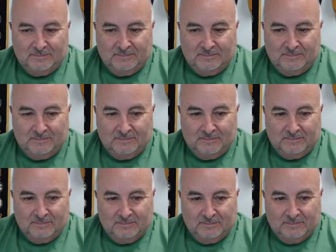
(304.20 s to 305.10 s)

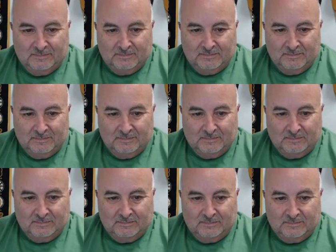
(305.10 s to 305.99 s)

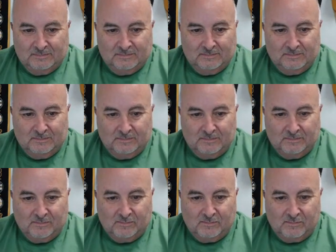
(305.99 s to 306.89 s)

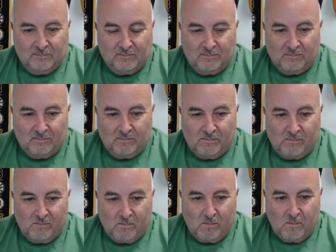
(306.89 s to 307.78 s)

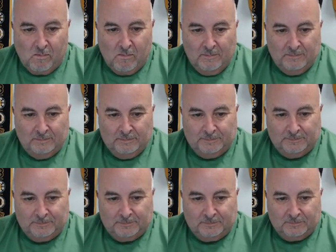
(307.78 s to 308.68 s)

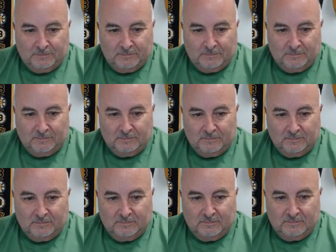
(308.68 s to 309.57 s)

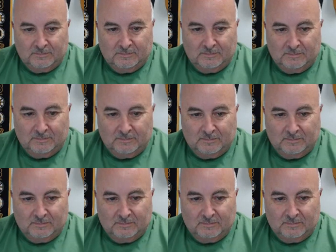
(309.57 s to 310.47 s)

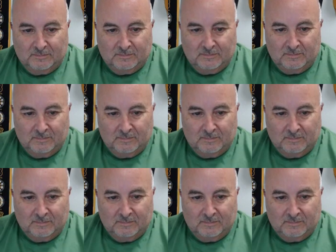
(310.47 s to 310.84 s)
[no speech]